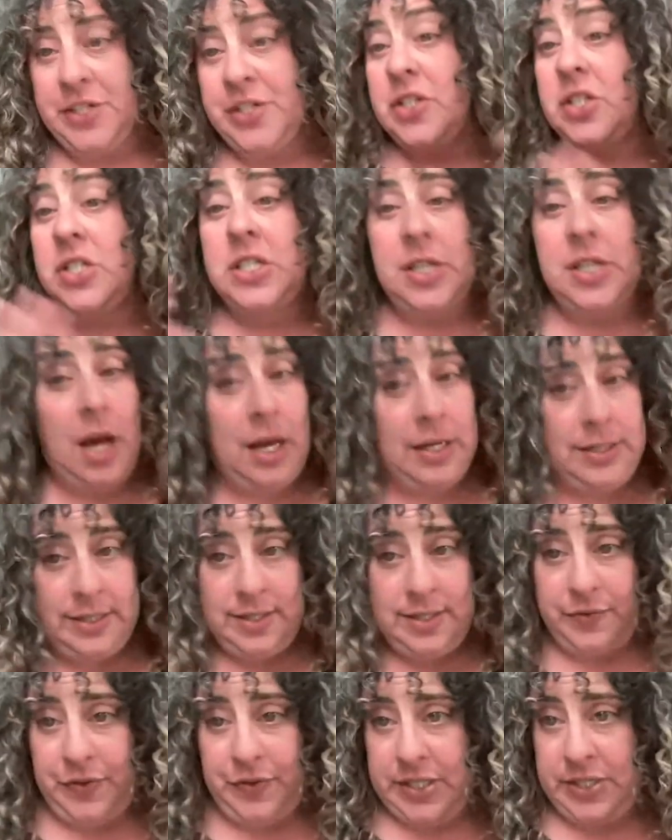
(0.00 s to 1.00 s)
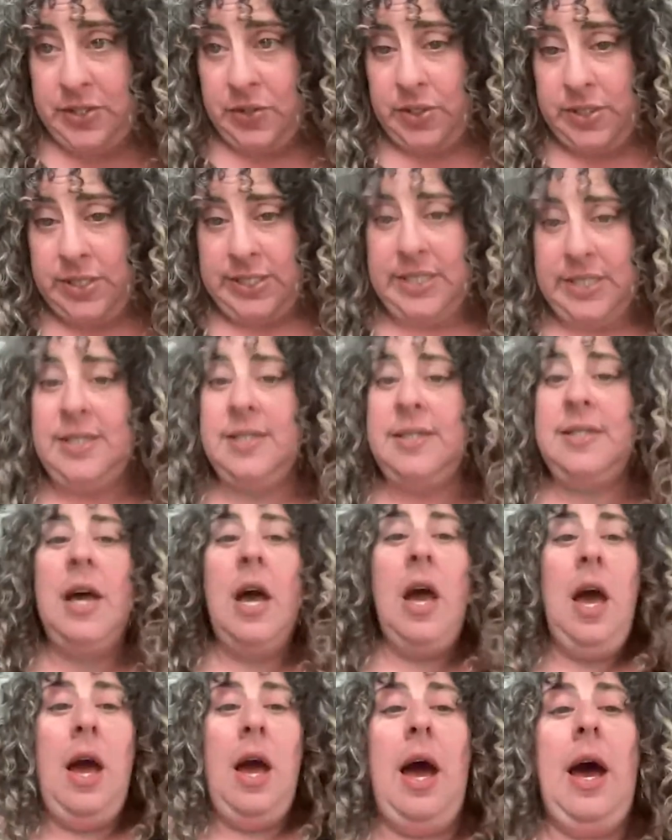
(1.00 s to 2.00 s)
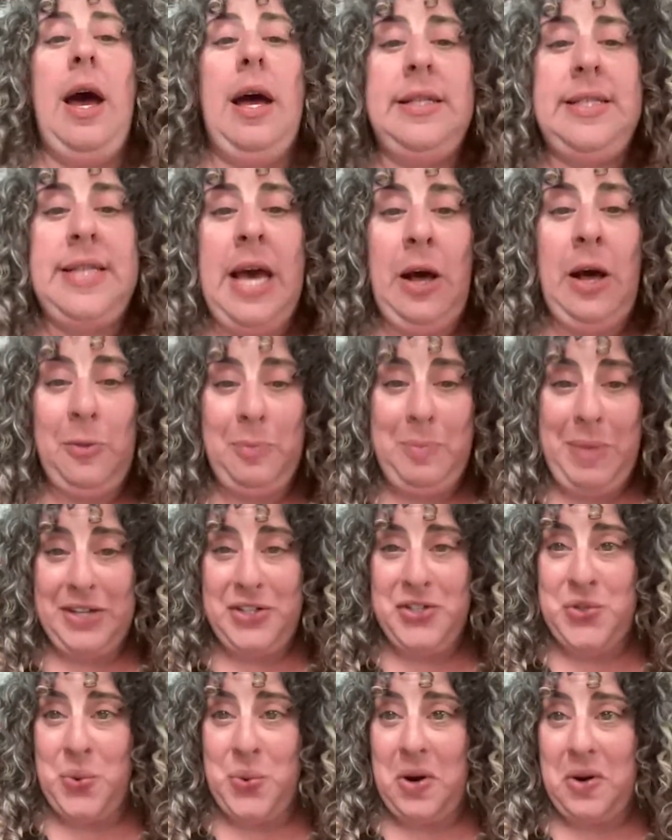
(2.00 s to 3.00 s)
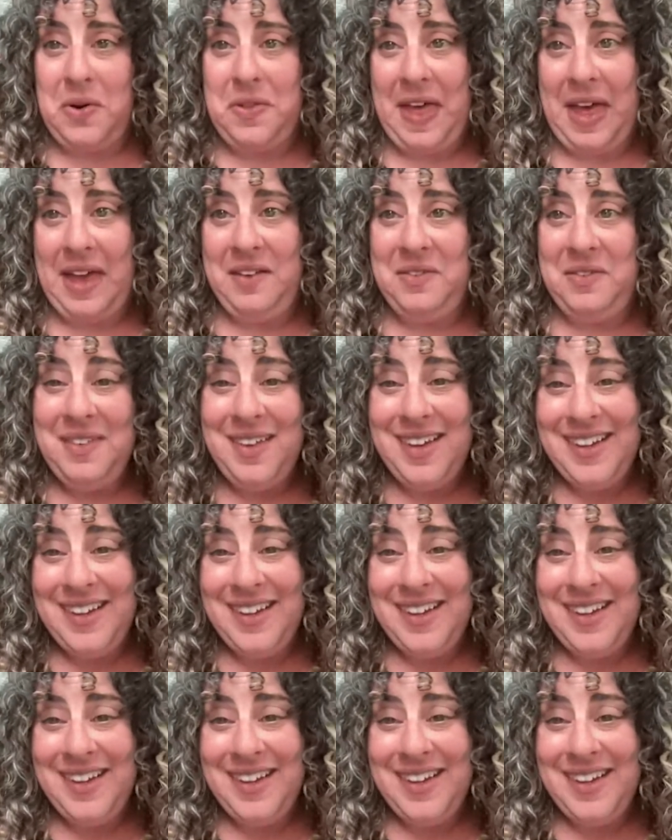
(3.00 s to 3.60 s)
There's tons of resources to help make sure that